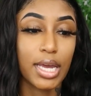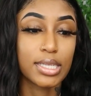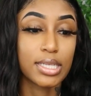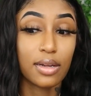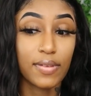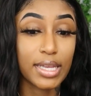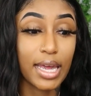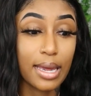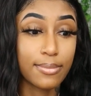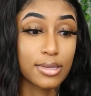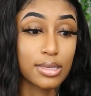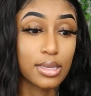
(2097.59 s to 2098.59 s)
Like, stuff like that
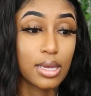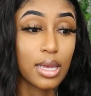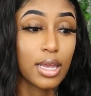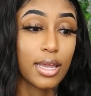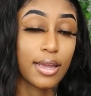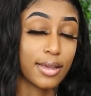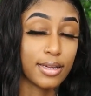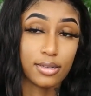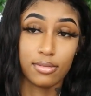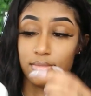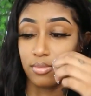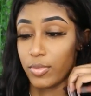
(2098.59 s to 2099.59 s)
happens,
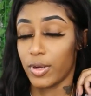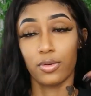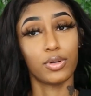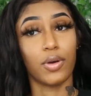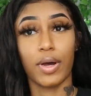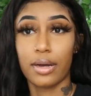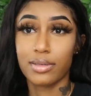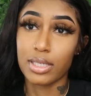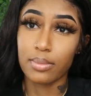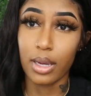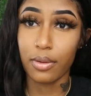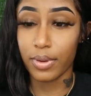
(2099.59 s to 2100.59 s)
and we don't know how
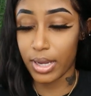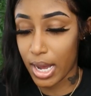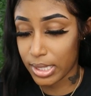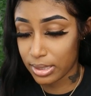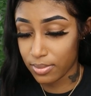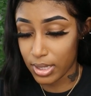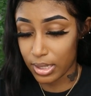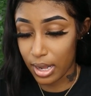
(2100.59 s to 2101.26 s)
she may react to